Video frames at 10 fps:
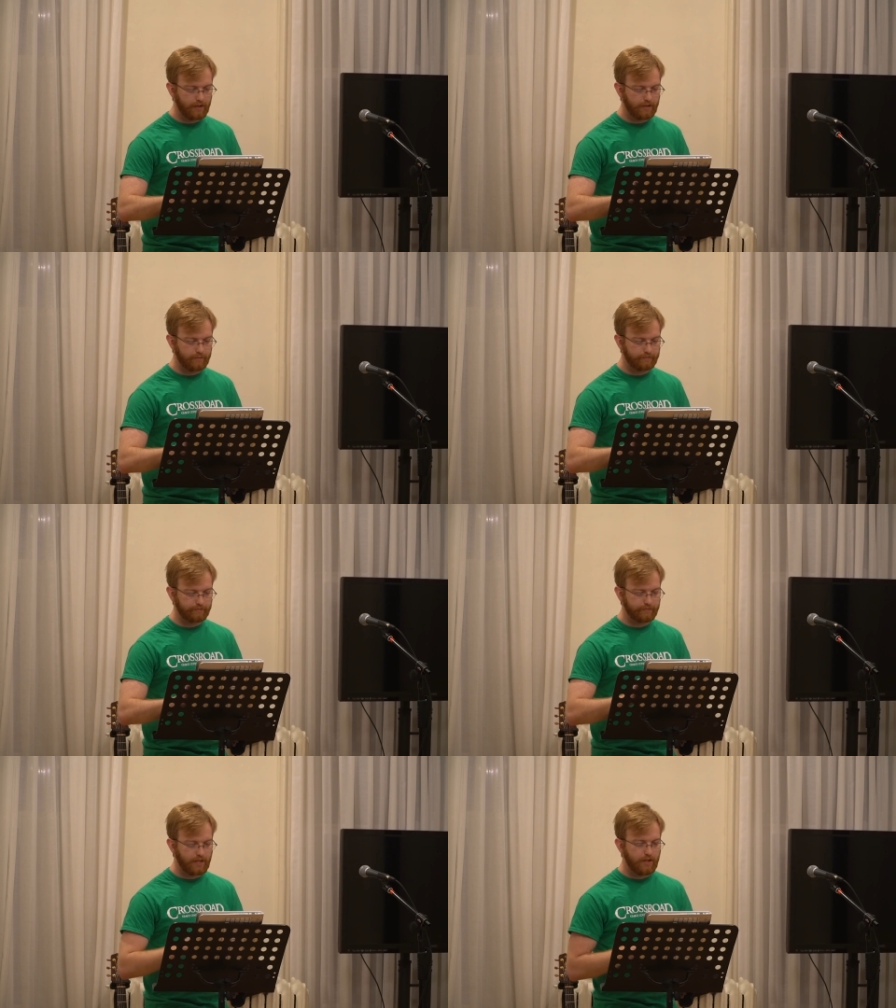Um,
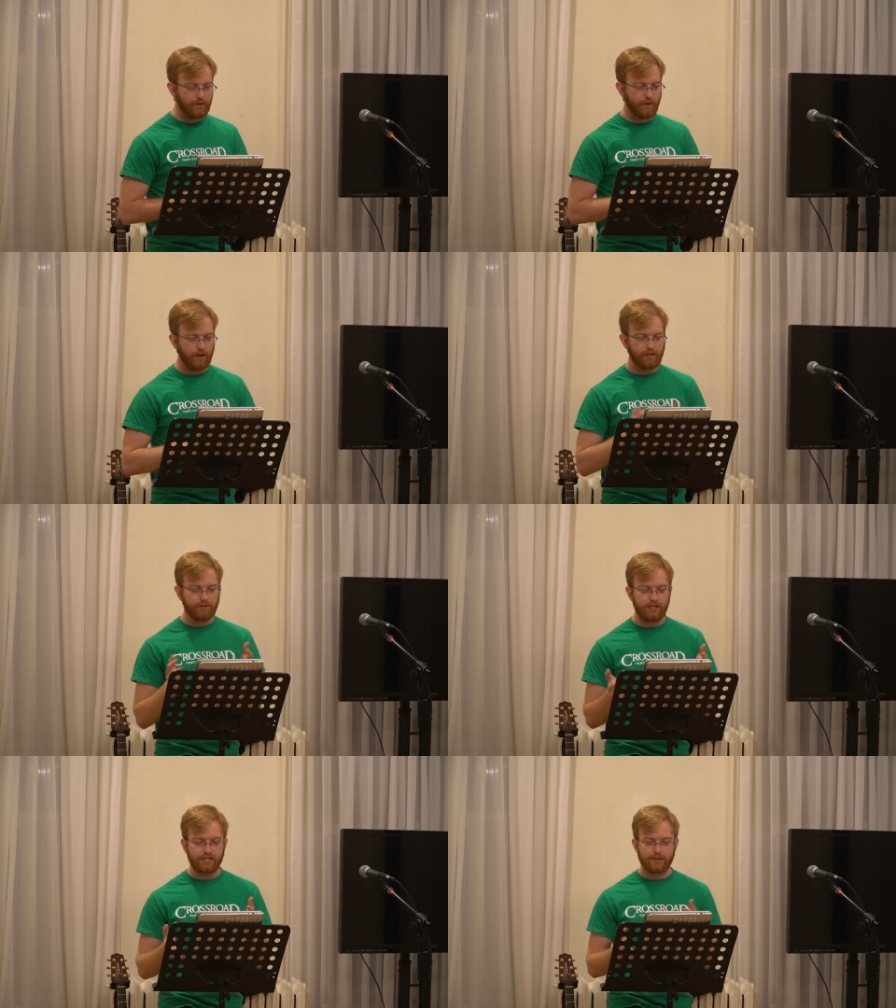though I knew
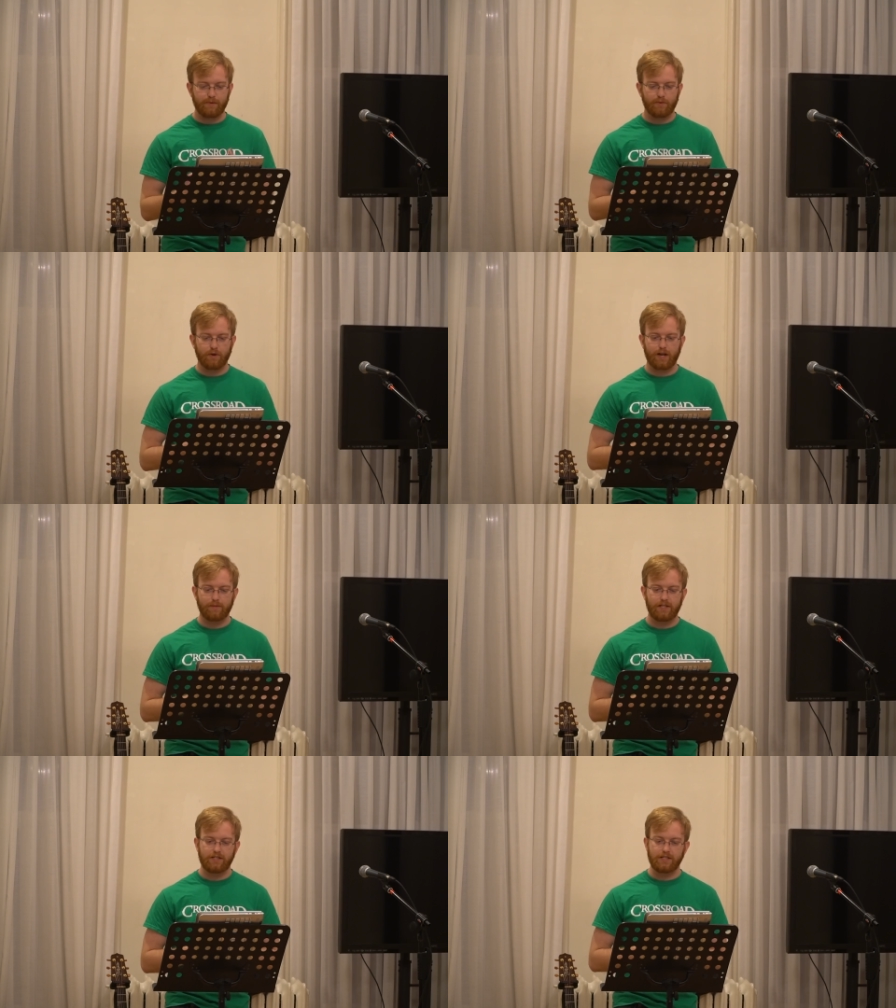Jesus before
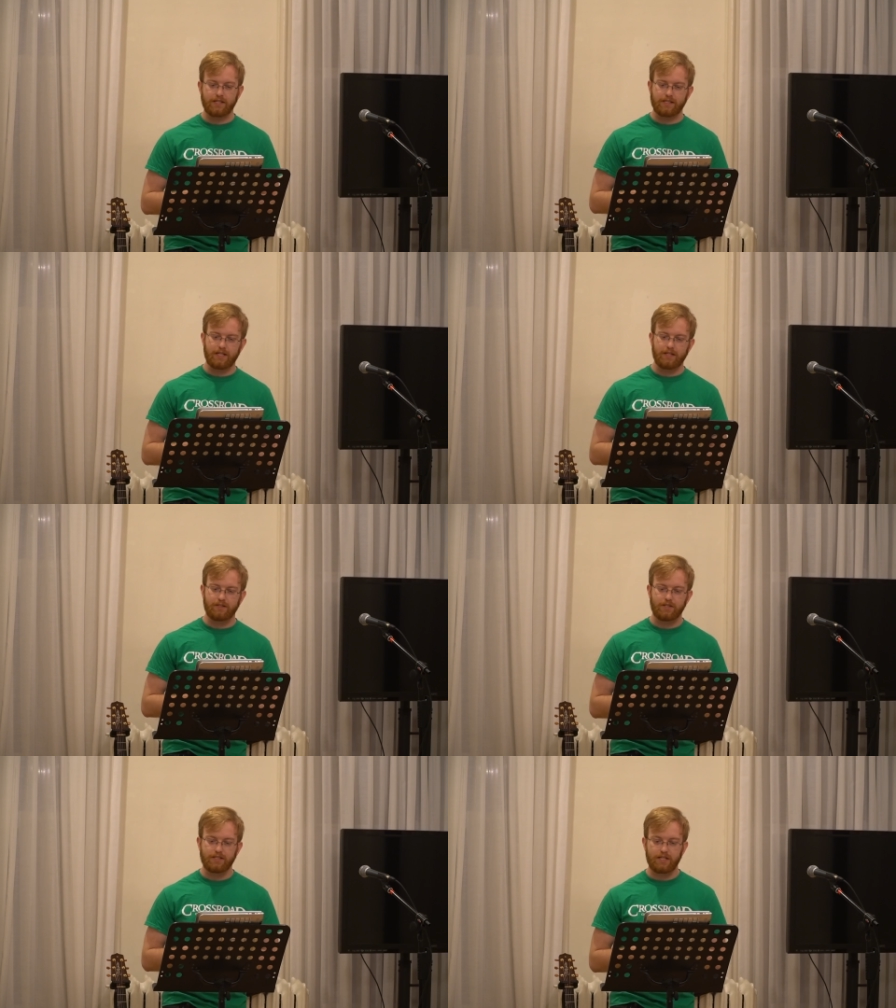coming to
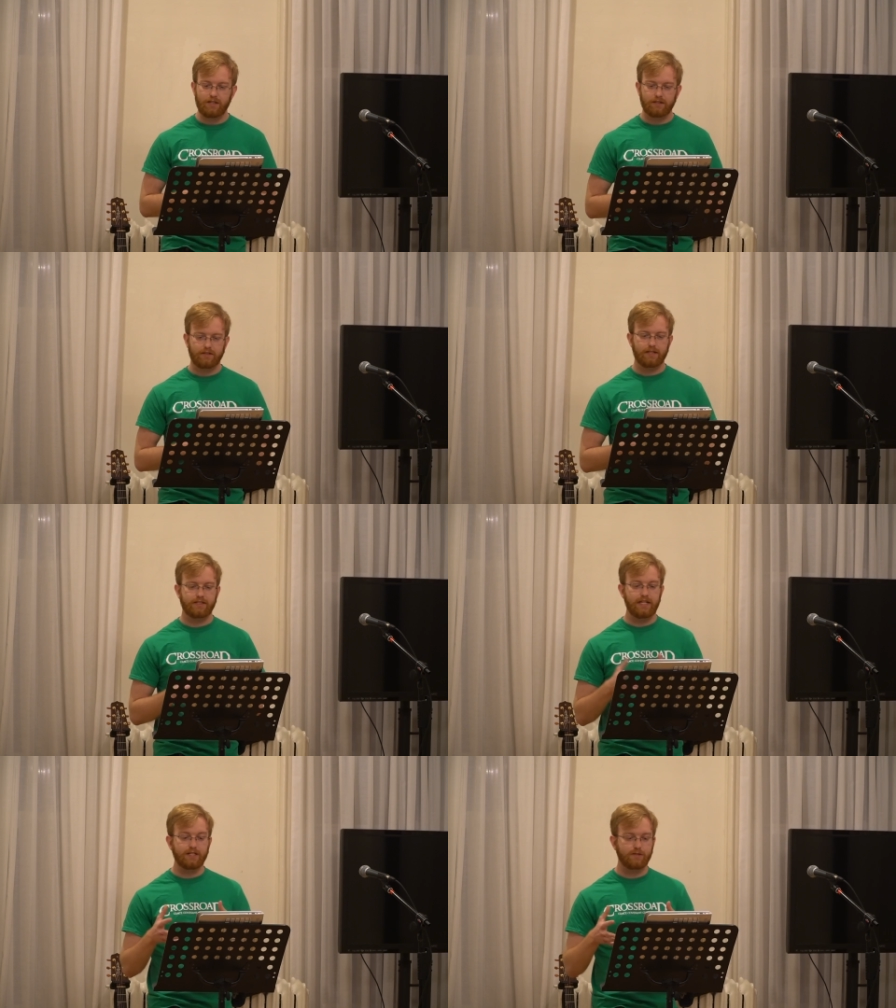GCC,
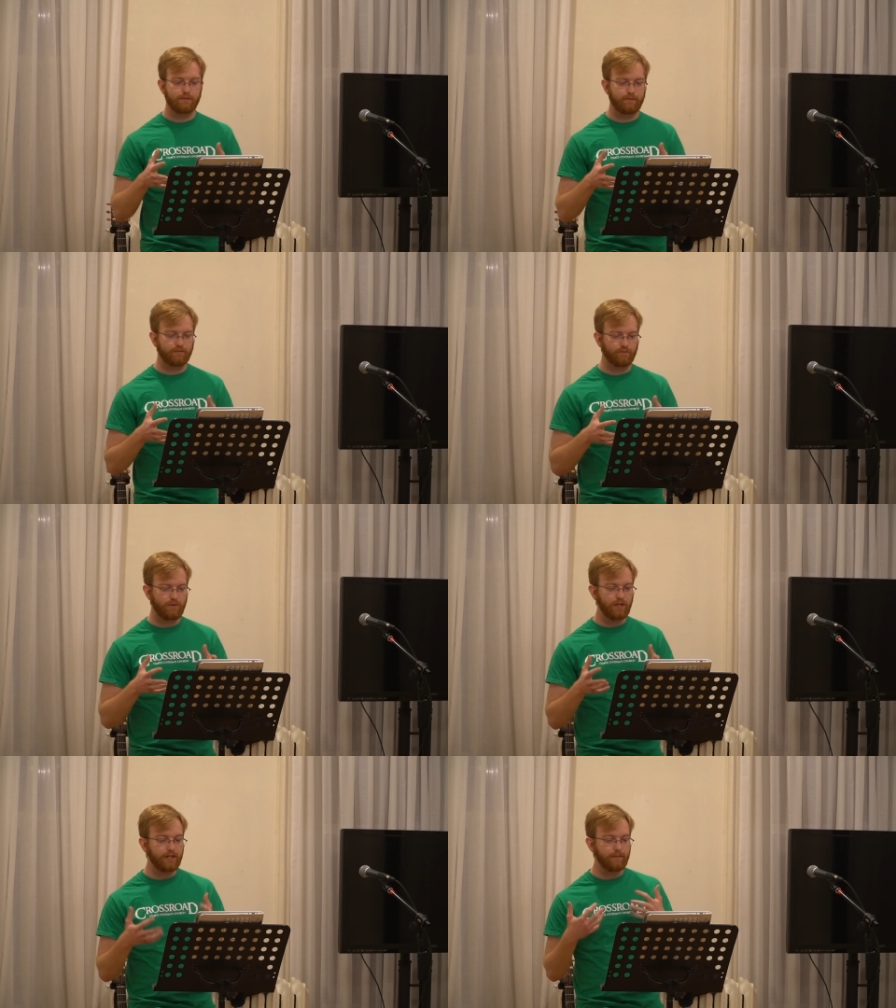GCC is
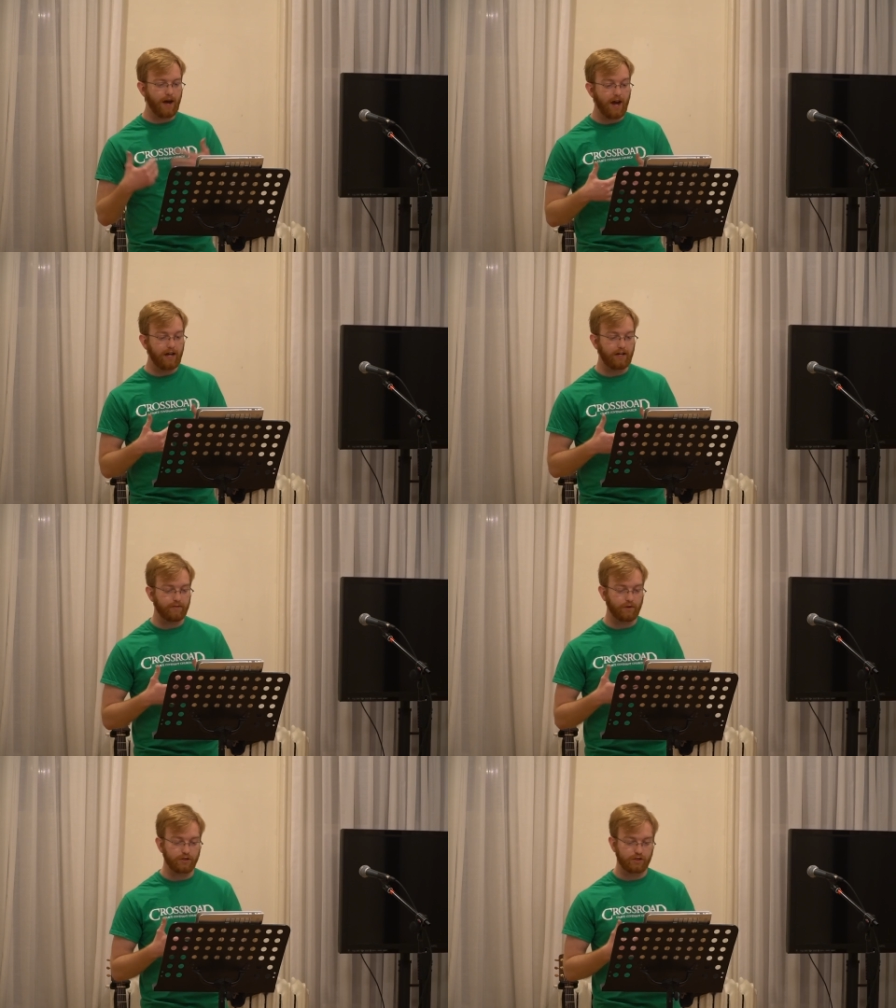really my
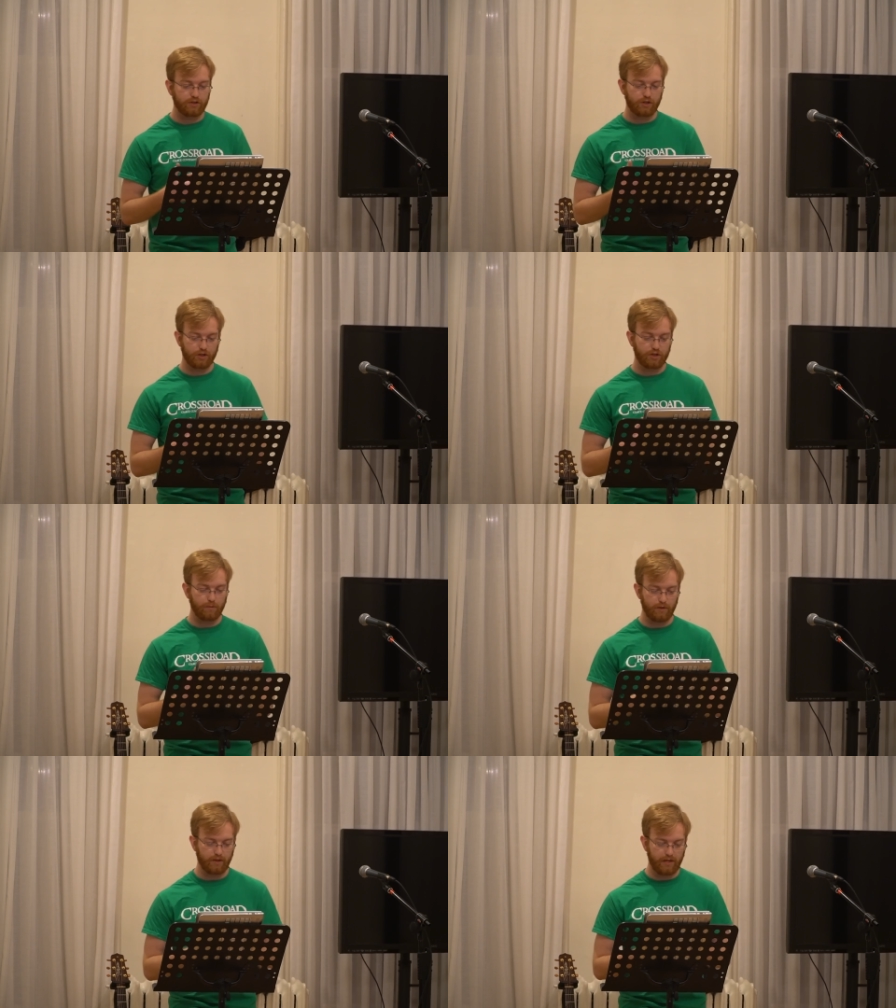first church
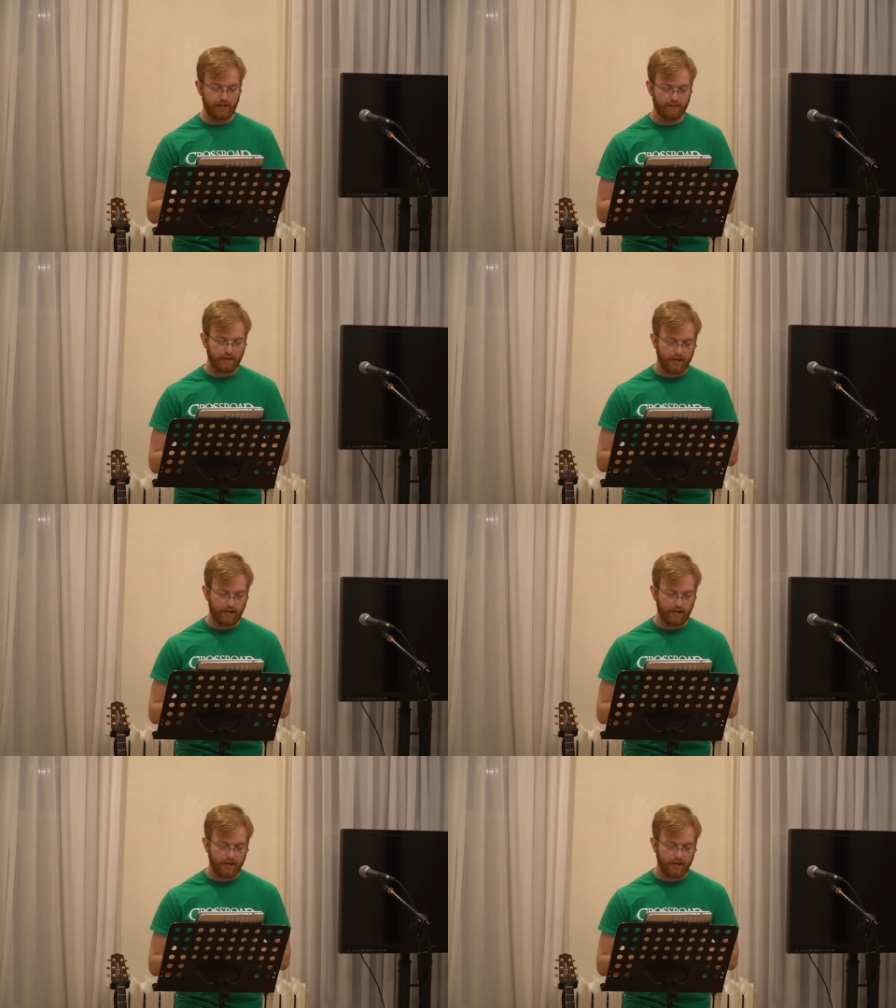community.